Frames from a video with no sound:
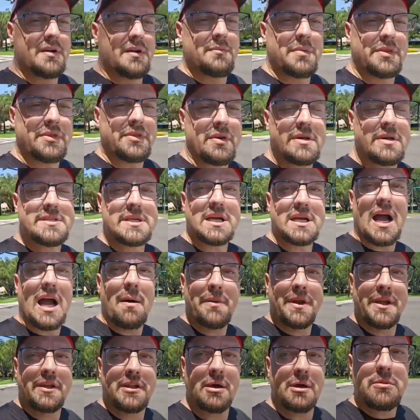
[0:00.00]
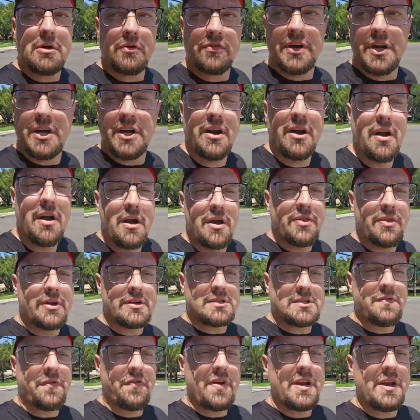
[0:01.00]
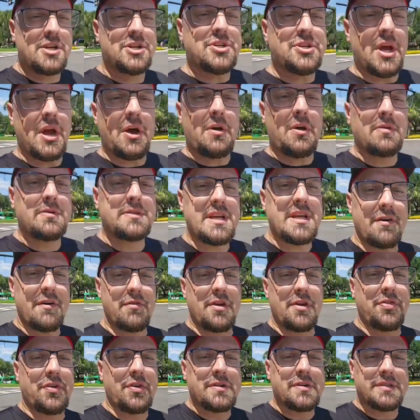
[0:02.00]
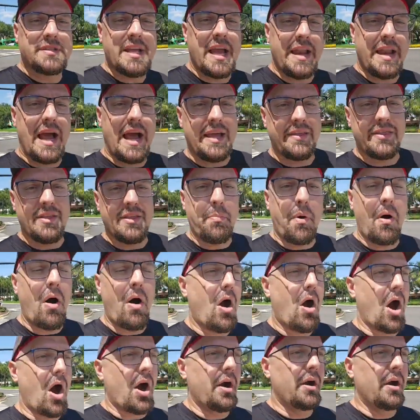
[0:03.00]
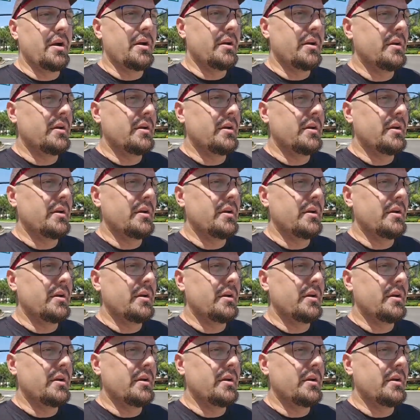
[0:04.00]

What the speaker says: But there is a comedy club over here. There's free shows every Thursday night in the bar.